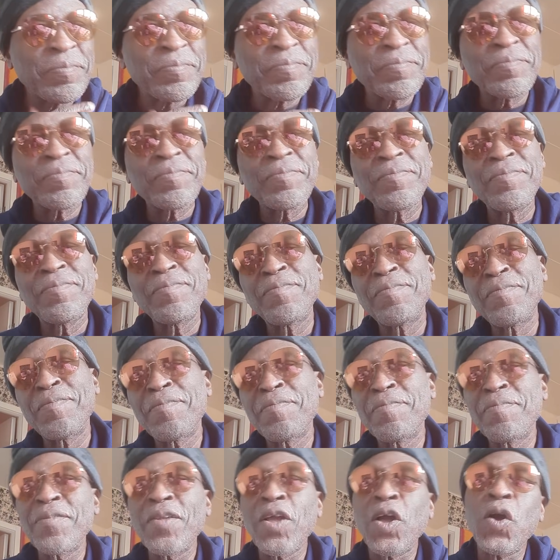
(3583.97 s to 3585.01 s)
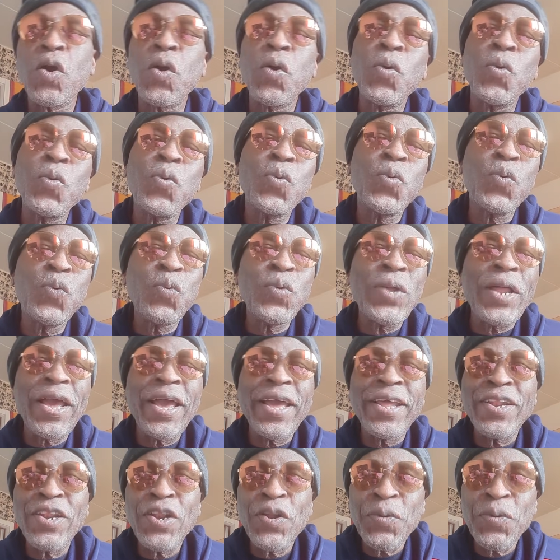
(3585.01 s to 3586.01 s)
Or just that cold and